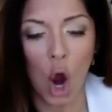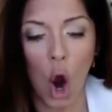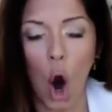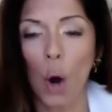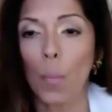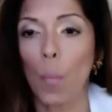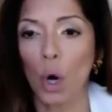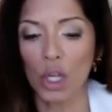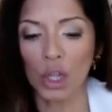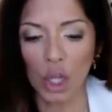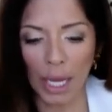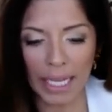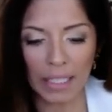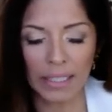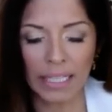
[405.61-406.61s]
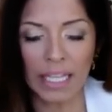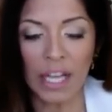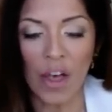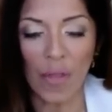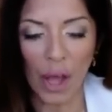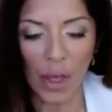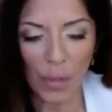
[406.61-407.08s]
are more likely
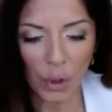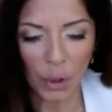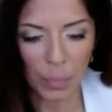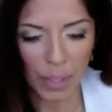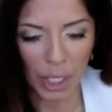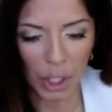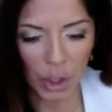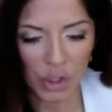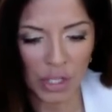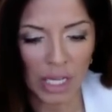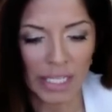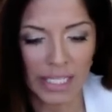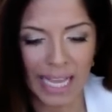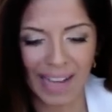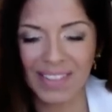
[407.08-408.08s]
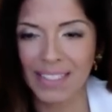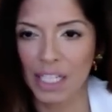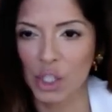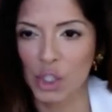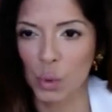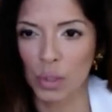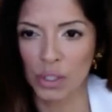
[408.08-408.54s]
than their peers to have
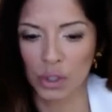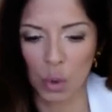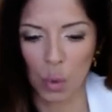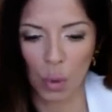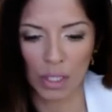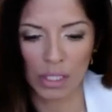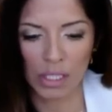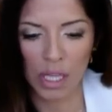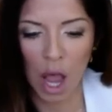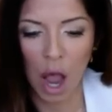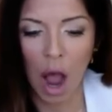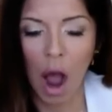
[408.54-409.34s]
sexual intercourse.